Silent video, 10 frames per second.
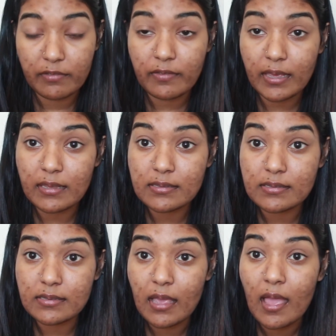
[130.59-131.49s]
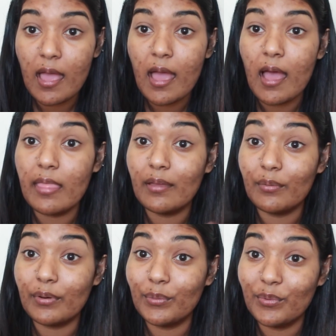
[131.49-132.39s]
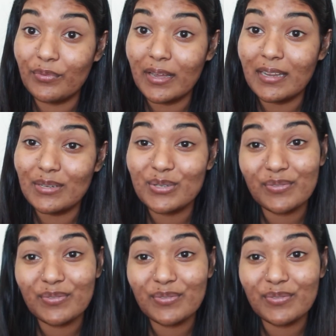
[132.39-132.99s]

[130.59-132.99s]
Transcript: face, and then we're gonna move right into